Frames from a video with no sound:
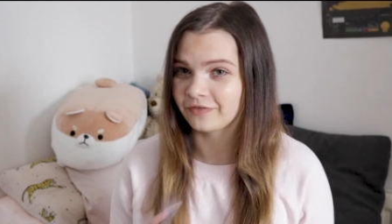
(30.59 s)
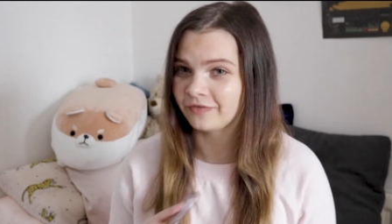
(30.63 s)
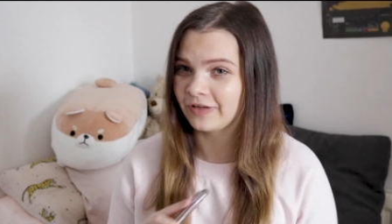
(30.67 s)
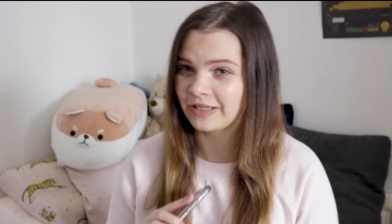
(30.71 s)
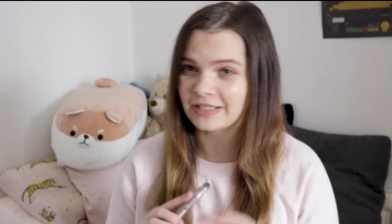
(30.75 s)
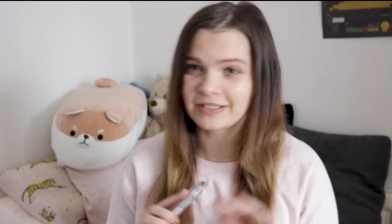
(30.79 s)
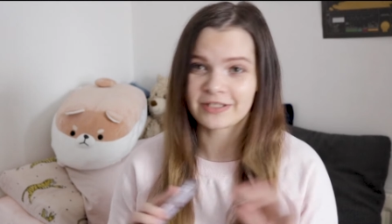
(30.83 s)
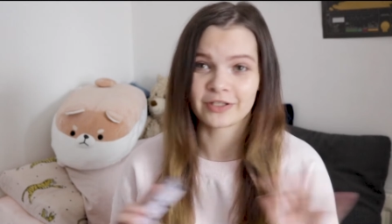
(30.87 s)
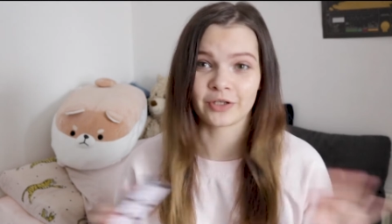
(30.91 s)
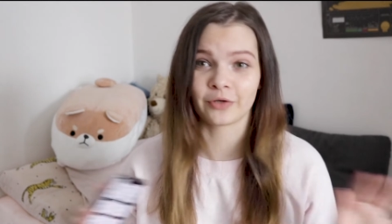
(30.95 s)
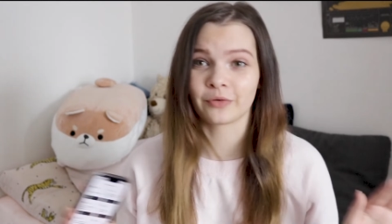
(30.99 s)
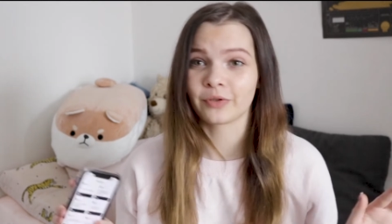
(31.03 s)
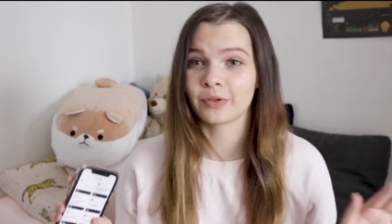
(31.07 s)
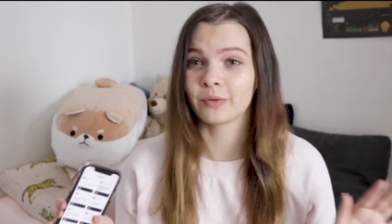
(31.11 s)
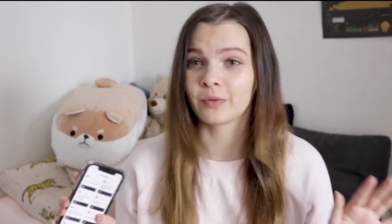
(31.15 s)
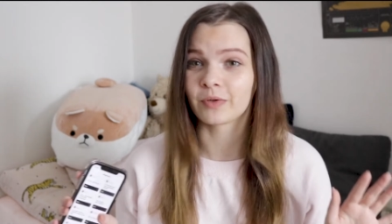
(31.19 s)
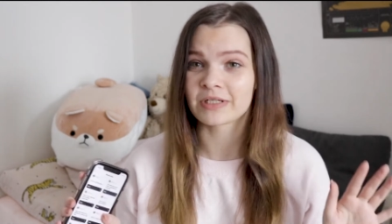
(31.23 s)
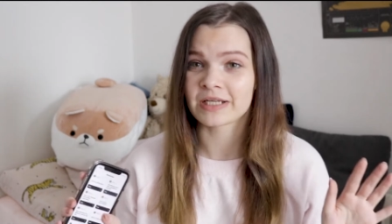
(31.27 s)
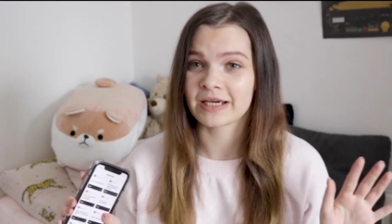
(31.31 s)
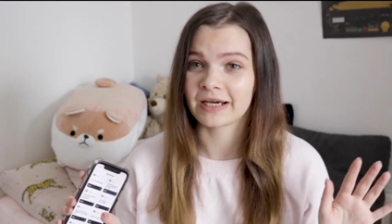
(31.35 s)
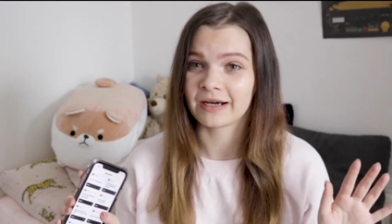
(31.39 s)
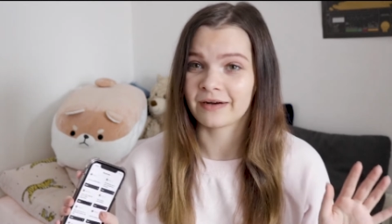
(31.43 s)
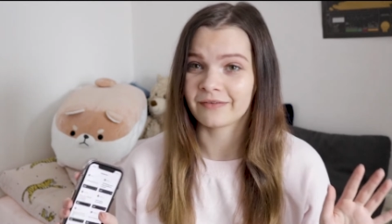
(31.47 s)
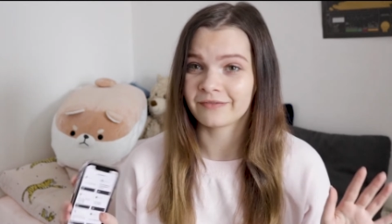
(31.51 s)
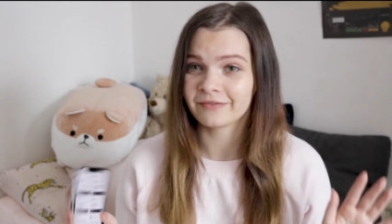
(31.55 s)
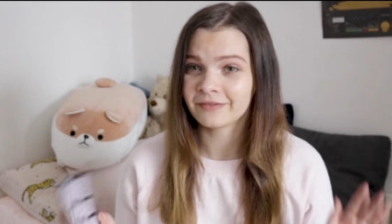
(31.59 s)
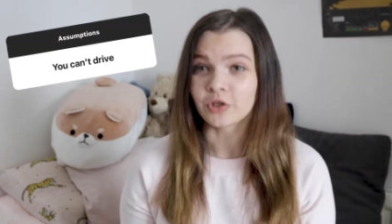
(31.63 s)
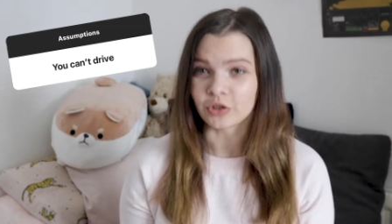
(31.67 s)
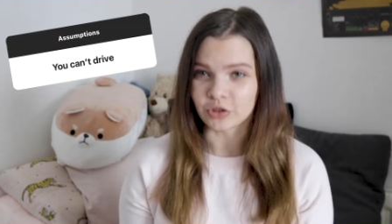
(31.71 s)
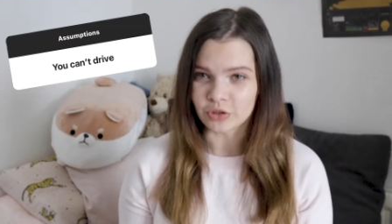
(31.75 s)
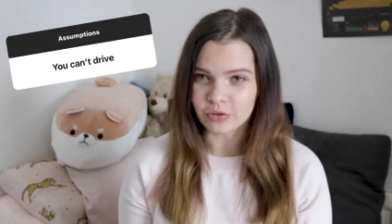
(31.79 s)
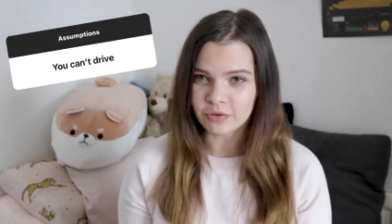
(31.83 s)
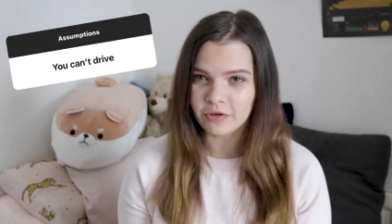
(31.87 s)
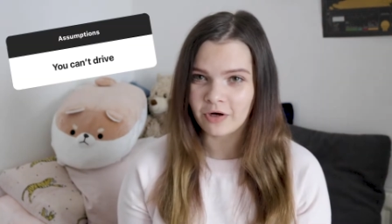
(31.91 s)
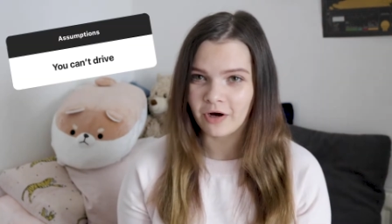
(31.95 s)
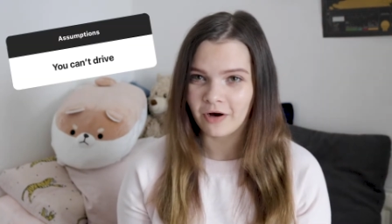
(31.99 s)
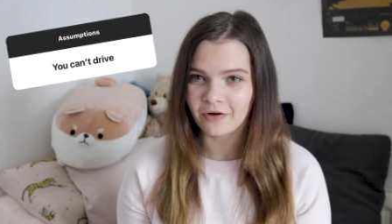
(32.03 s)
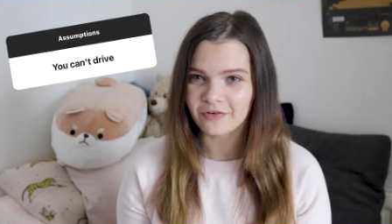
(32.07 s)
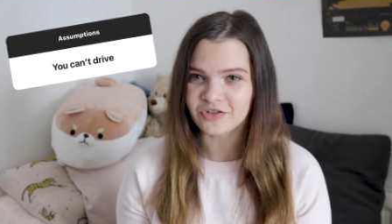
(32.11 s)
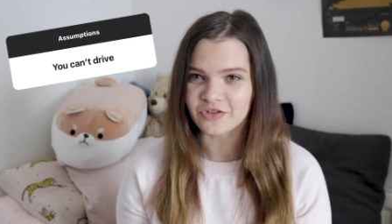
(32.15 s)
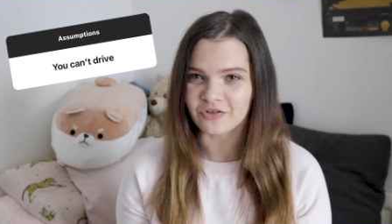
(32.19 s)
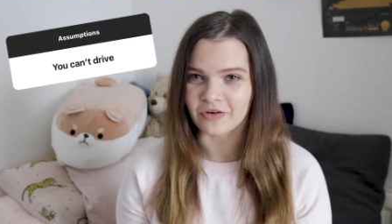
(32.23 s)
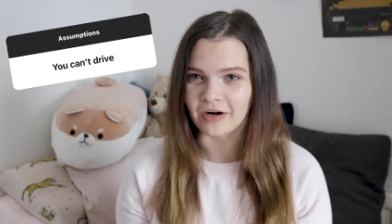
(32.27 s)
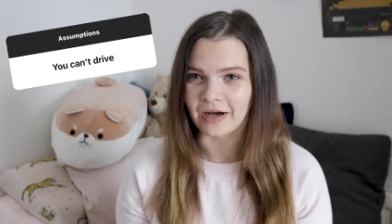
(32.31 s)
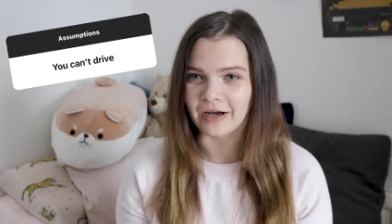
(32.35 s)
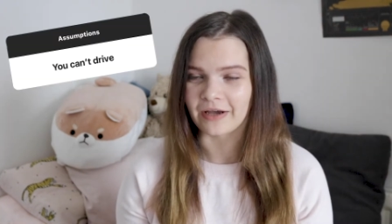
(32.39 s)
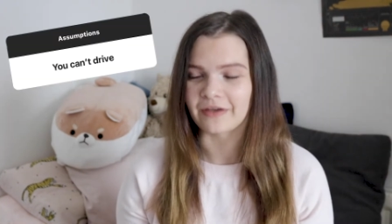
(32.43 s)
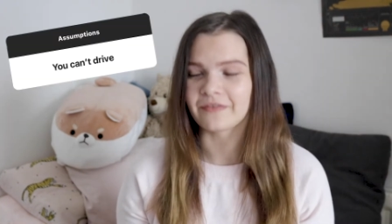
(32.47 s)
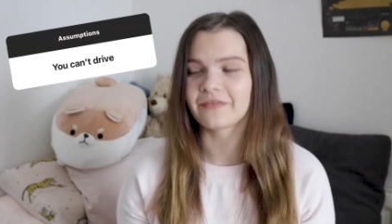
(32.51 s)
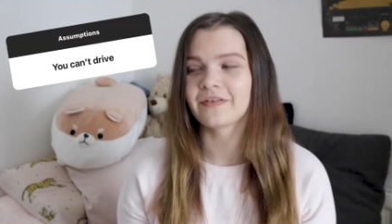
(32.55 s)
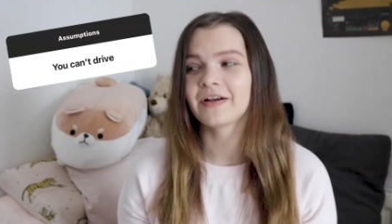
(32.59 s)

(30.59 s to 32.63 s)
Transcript: That's the only one I have. You can't drive.